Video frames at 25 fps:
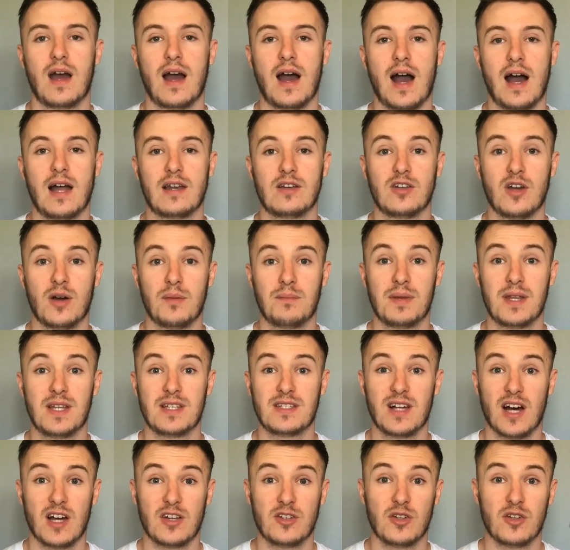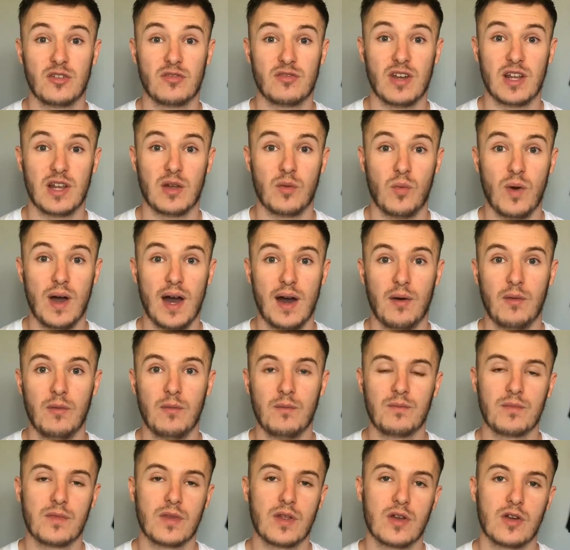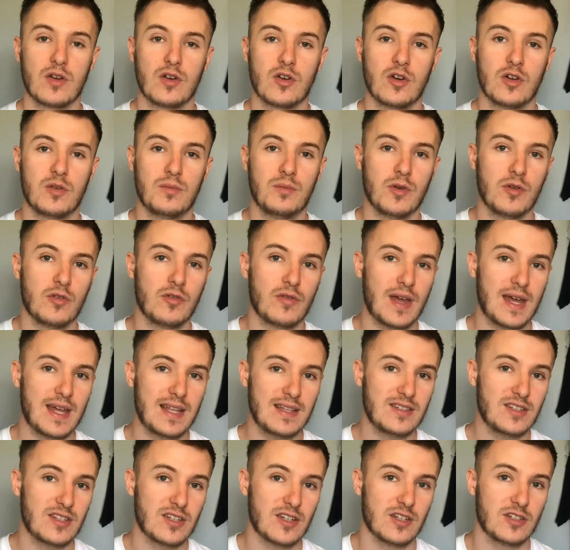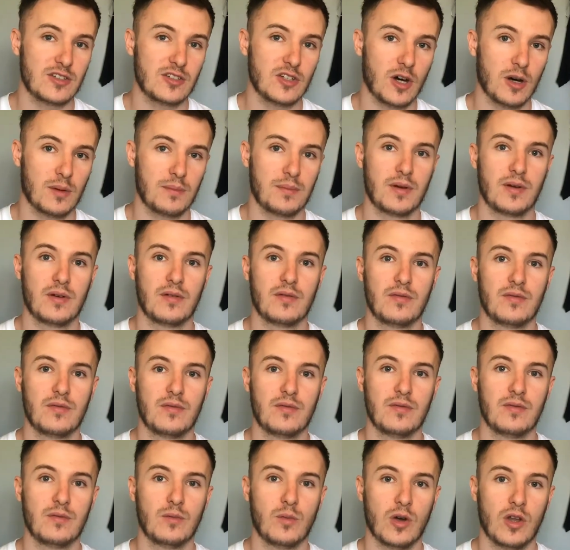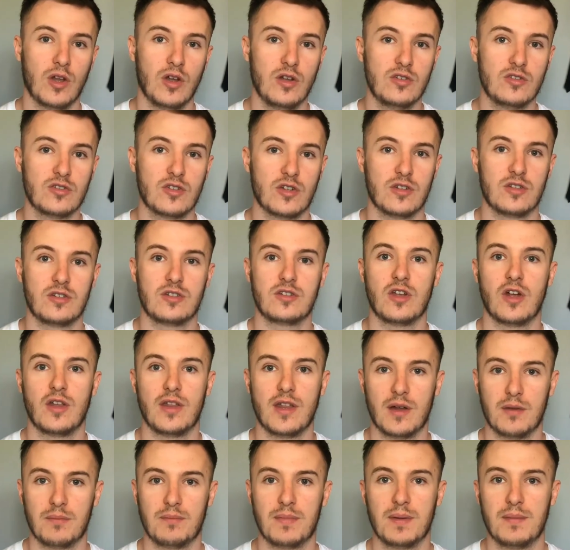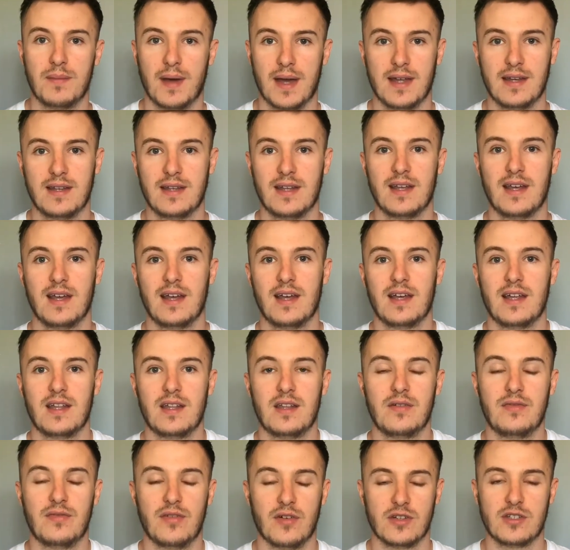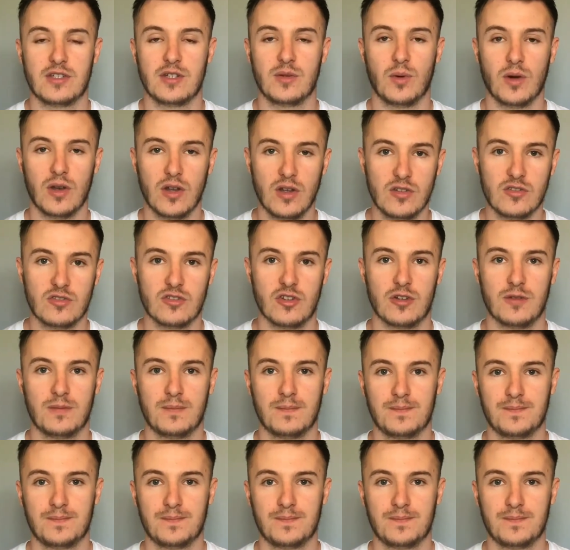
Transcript: And companies that are doing really well could move into the top 100, so they'll be made the FTSE 100.